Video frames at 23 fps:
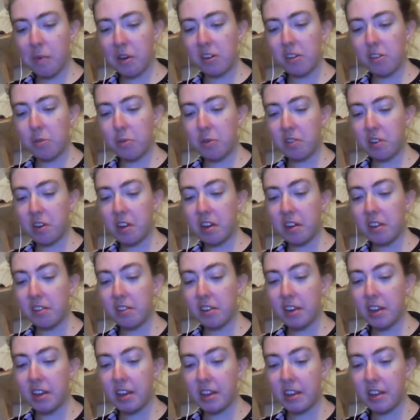Meghan's
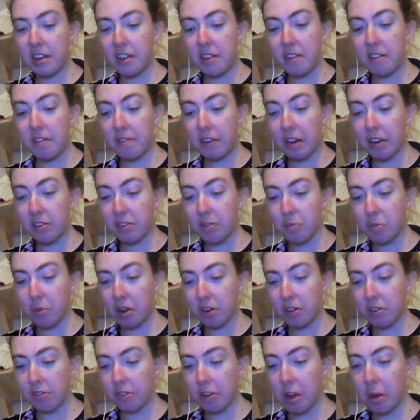maternity and the fashion
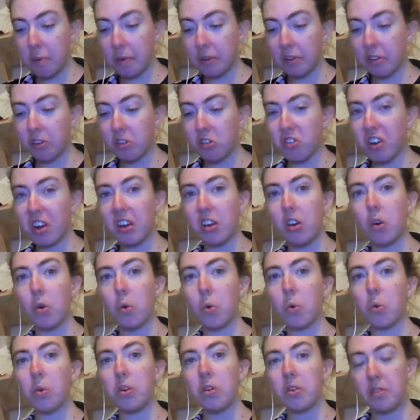brand's hoping to strike
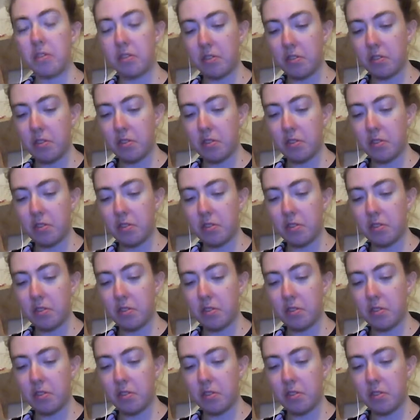gold.